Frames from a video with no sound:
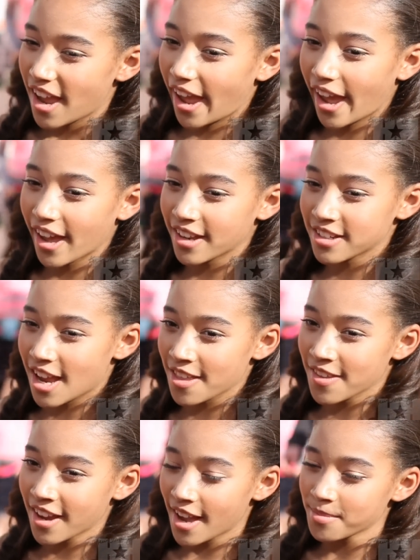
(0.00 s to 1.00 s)
and I
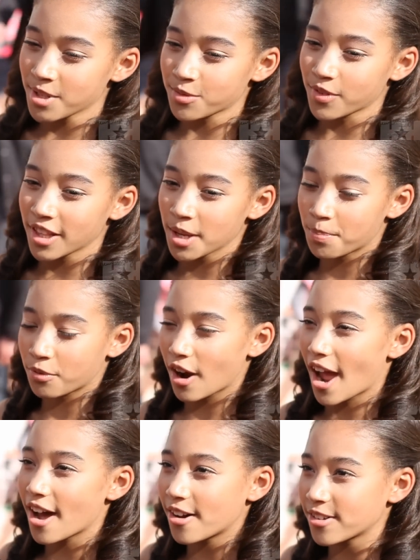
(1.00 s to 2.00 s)
think I'm just really
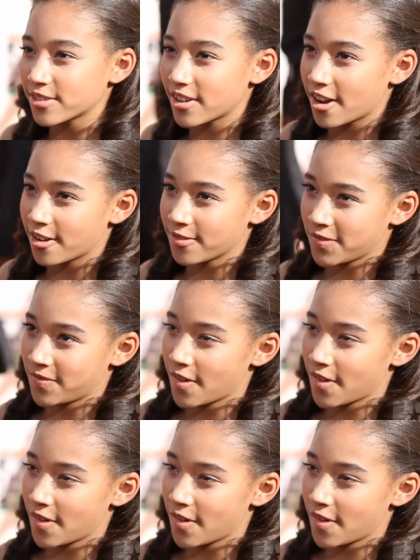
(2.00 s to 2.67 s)
proud of,